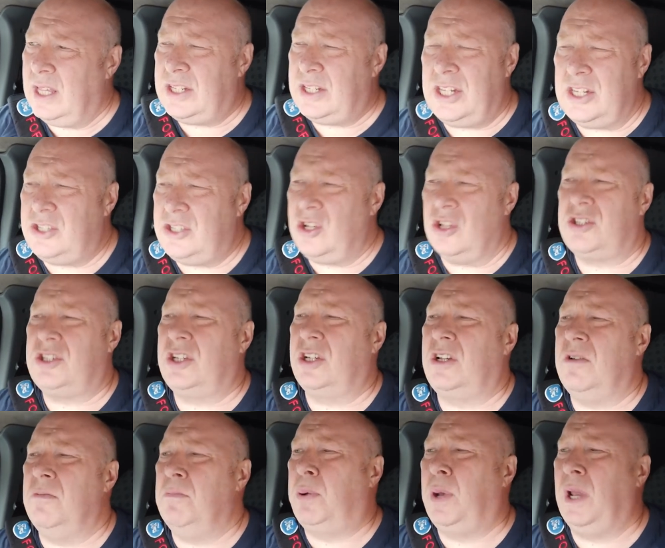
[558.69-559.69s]
this is just
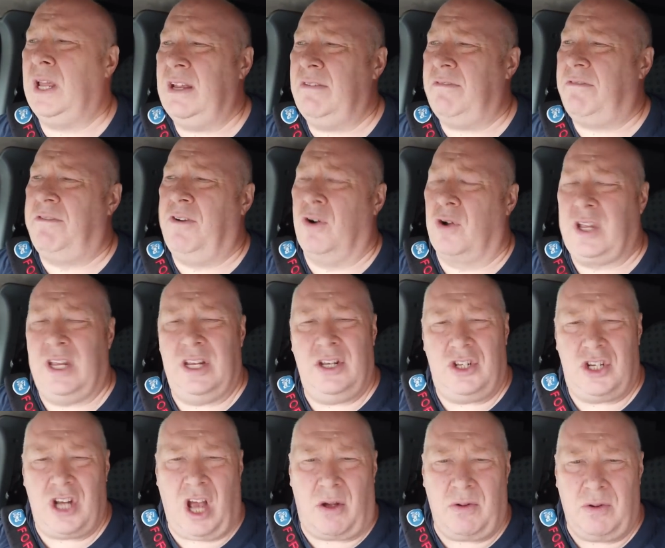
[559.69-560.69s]
a complete
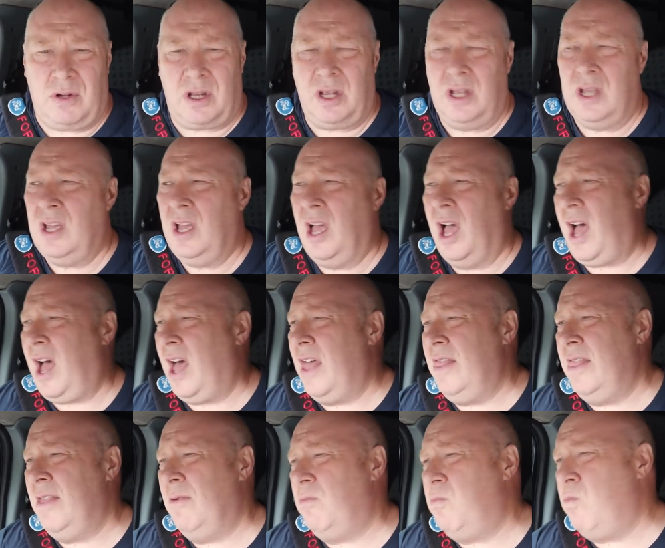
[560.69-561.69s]
fucking joke.
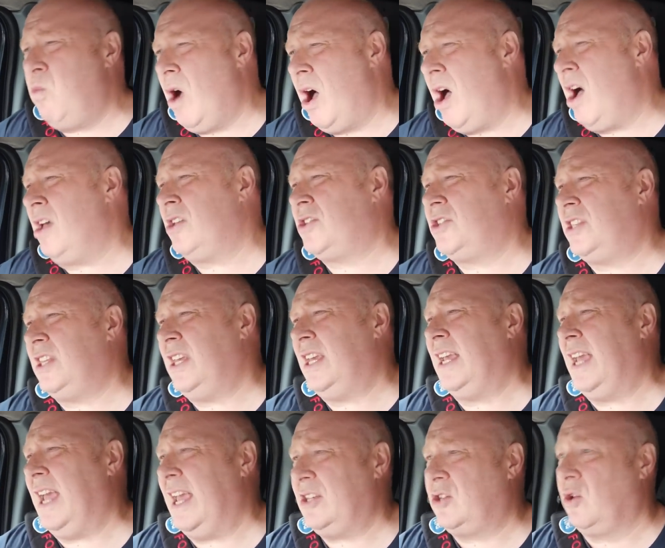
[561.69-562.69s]
And the worst
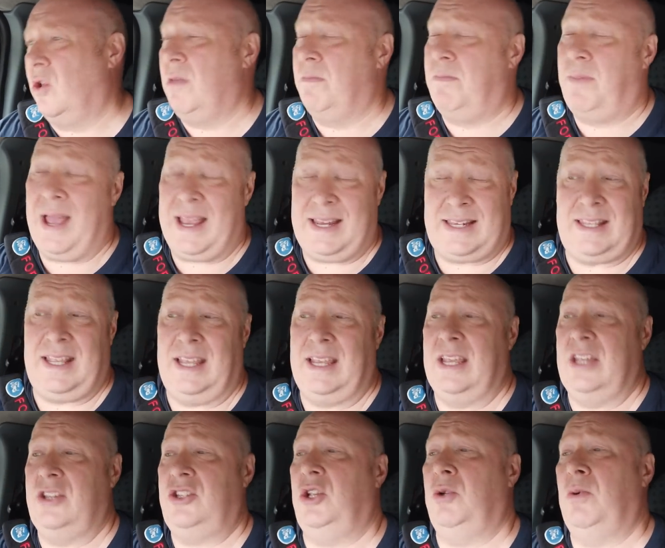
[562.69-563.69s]
thing is, or the best
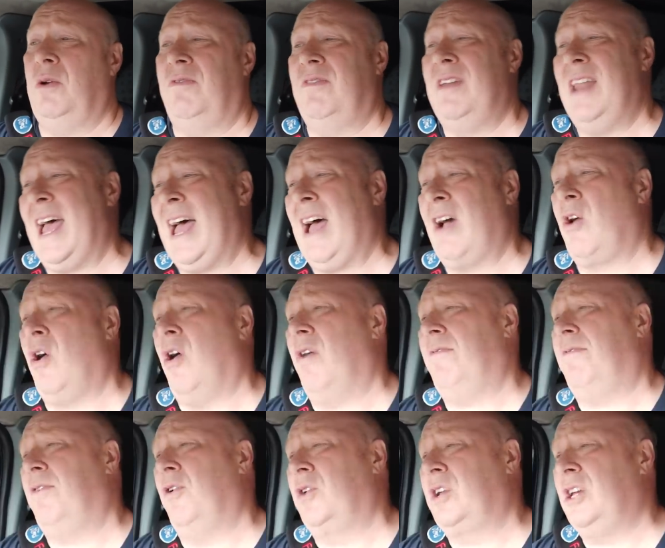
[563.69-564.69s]
thing is, you have now
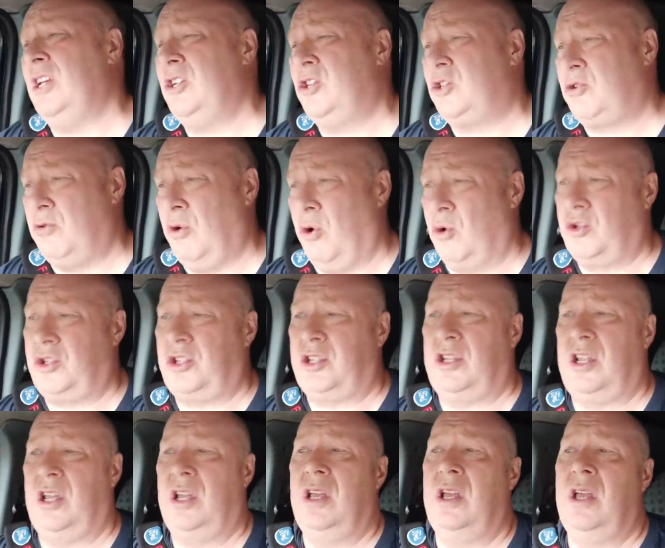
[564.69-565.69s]
got fucking
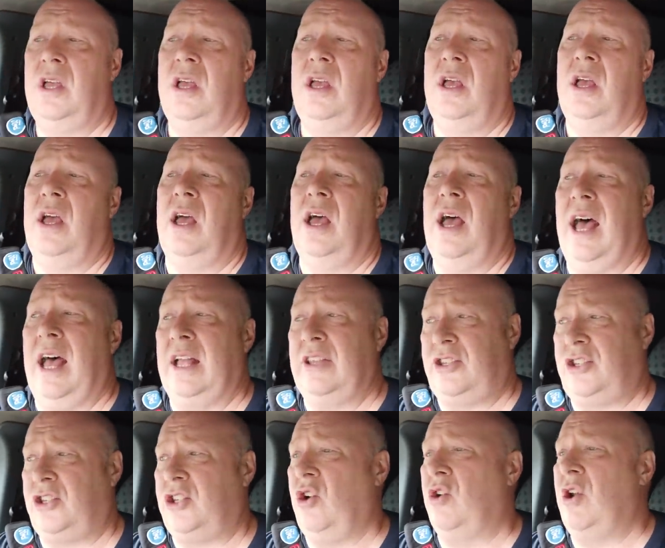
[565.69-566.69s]
Trust
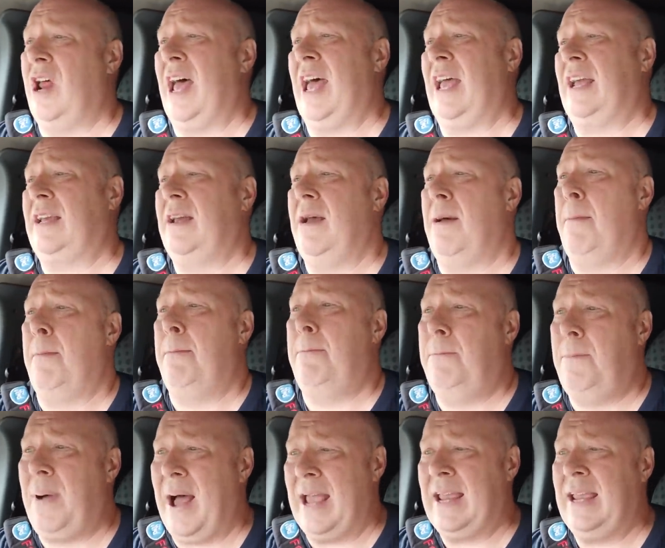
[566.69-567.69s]
and Sunak
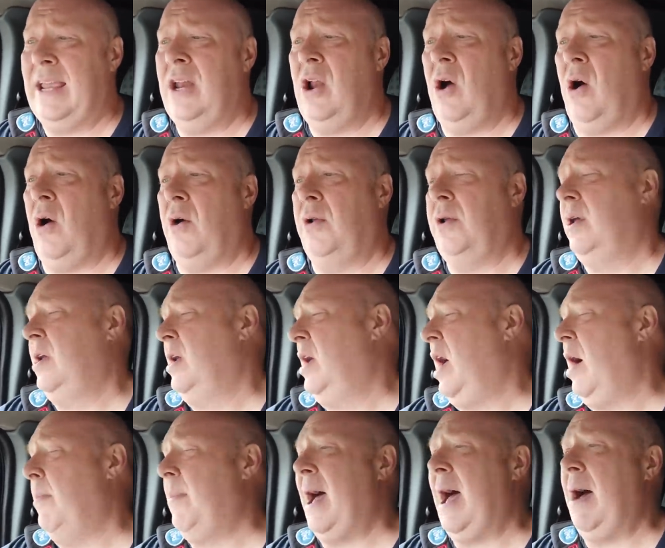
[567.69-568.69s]
banging on
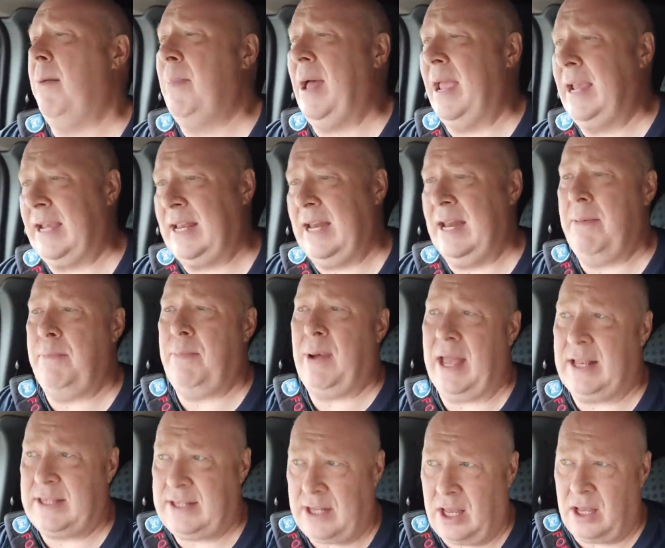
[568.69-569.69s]
about making it
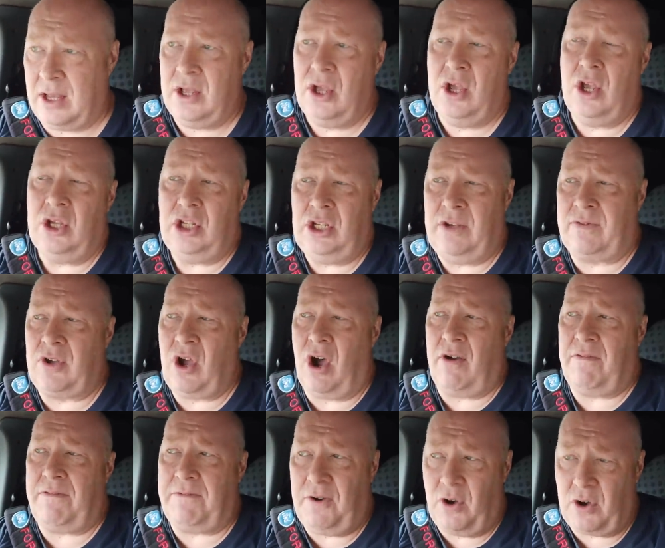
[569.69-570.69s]
better. You've
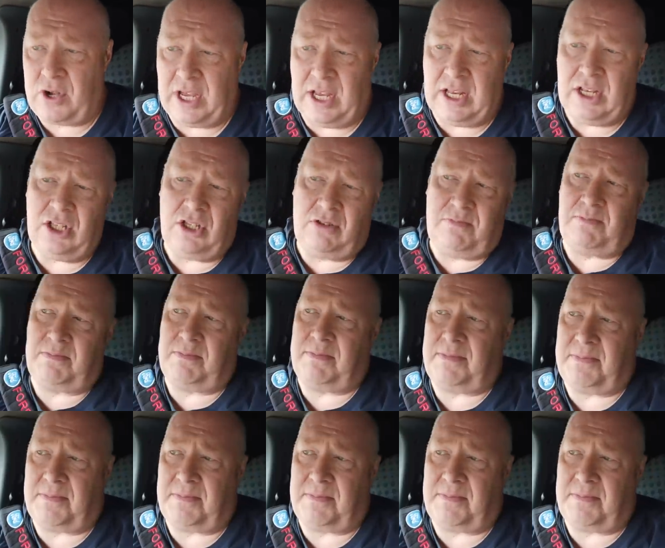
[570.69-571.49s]
got fucking